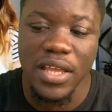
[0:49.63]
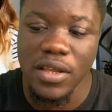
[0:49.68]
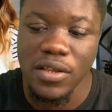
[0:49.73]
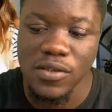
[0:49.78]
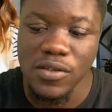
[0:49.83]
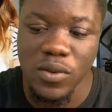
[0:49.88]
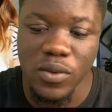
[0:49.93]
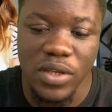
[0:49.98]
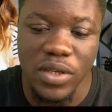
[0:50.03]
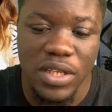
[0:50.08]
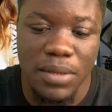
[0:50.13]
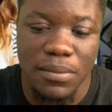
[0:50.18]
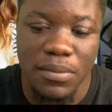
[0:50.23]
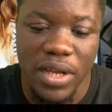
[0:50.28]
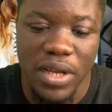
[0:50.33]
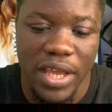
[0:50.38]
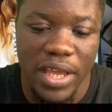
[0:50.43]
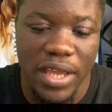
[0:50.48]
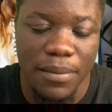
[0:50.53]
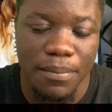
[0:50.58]
So idan
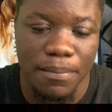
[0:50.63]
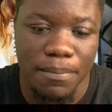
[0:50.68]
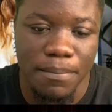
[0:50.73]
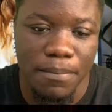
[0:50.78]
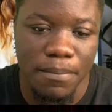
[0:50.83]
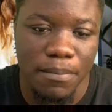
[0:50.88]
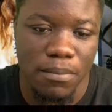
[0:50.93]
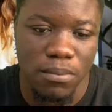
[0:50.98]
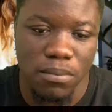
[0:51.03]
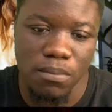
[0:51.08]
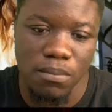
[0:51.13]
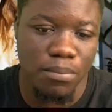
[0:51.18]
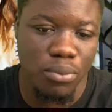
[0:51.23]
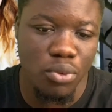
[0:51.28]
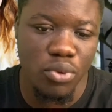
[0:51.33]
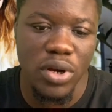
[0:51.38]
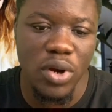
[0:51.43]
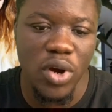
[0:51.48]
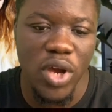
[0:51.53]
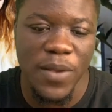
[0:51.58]
muka
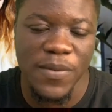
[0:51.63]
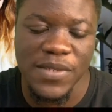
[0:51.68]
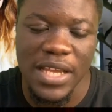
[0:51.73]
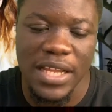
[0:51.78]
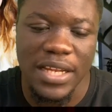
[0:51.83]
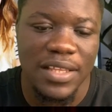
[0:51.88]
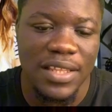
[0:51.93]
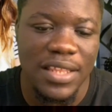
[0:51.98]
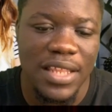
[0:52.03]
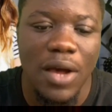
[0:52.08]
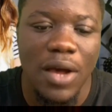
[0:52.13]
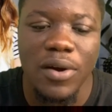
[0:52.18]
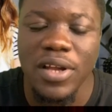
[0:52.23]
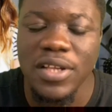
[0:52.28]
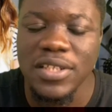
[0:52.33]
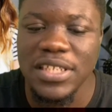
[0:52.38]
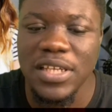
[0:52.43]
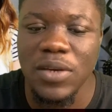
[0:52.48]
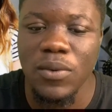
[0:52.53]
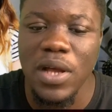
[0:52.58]
boot a website and za ku ga
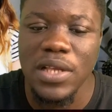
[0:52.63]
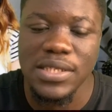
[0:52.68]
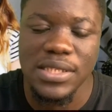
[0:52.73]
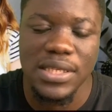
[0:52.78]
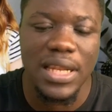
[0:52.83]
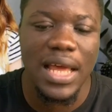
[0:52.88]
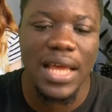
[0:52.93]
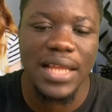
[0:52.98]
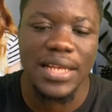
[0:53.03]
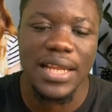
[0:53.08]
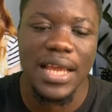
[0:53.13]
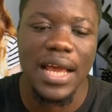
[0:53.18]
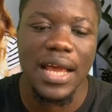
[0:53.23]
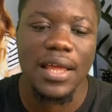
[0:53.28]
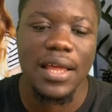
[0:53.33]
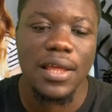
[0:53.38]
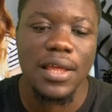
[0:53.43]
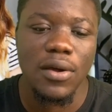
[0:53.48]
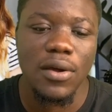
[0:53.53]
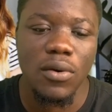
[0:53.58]
cewa suna da
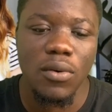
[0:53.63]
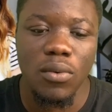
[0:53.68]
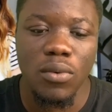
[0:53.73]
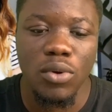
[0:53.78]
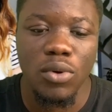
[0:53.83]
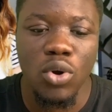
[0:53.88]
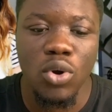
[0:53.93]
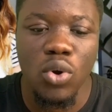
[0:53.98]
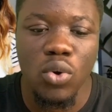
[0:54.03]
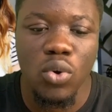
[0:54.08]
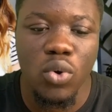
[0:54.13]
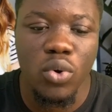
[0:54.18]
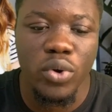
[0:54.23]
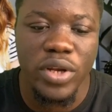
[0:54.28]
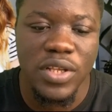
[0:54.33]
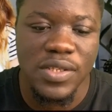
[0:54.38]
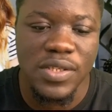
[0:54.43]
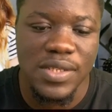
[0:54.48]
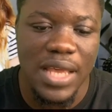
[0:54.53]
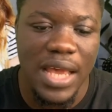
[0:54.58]
logo
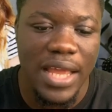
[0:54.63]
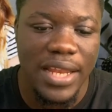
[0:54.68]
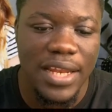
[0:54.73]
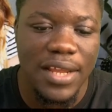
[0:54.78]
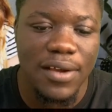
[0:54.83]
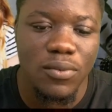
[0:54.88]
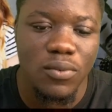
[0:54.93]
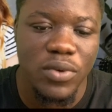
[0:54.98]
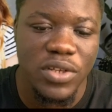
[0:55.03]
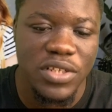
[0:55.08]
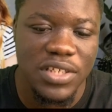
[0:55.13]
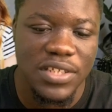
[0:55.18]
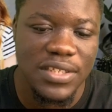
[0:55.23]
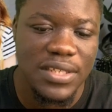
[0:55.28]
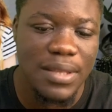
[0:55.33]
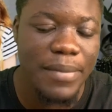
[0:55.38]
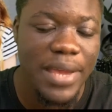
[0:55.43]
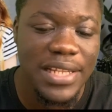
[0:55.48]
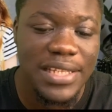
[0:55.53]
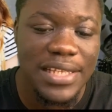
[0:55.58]
din sa anan, which is the
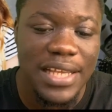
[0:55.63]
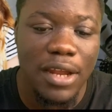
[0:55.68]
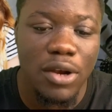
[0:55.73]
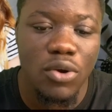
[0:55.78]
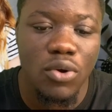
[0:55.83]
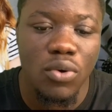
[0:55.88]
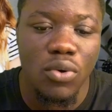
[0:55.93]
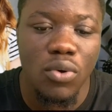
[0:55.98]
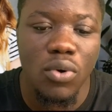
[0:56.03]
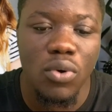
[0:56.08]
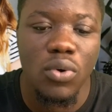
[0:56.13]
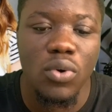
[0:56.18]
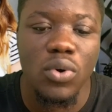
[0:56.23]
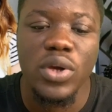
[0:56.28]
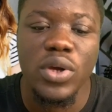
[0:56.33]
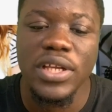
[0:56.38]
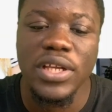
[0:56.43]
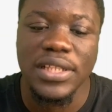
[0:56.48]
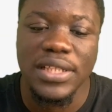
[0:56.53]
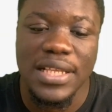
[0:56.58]
Meta logo,
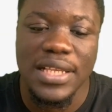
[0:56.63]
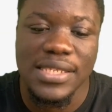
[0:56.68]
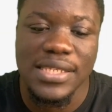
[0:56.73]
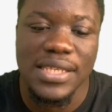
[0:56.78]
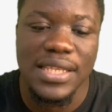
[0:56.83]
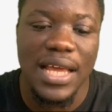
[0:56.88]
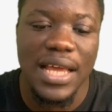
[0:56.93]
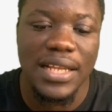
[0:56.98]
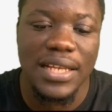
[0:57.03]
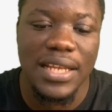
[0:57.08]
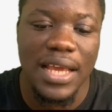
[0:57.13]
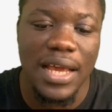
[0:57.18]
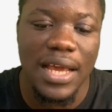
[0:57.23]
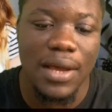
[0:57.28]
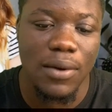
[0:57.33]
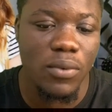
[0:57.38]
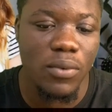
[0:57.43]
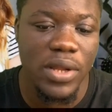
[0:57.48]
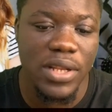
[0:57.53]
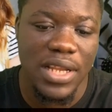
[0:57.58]
then suna da
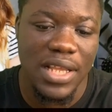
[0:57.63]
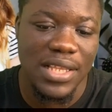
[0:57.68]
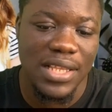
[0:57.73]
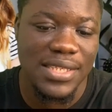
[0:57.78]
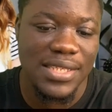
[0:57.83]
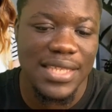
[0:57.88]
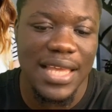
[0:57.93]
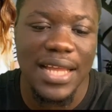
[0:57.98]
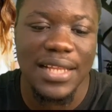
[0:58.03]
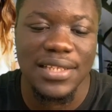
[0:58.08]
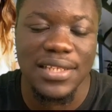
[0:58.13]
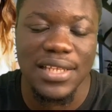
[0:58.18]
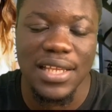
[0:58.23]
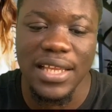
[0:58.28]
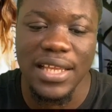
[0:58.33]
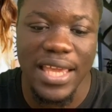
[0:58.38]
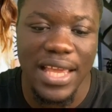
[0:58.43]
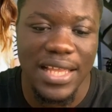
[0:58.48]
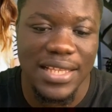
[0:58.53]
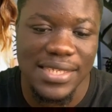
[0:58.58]
wannan
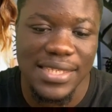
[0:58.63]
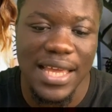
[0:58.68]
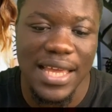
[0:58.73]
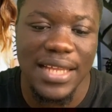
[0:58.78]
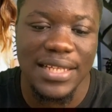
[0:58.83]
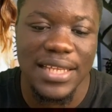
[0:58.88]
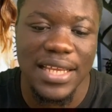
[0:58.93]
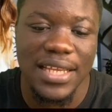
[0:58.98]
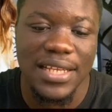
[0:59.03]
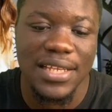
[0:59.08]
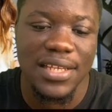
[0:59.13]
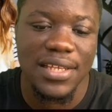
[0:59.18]
get started,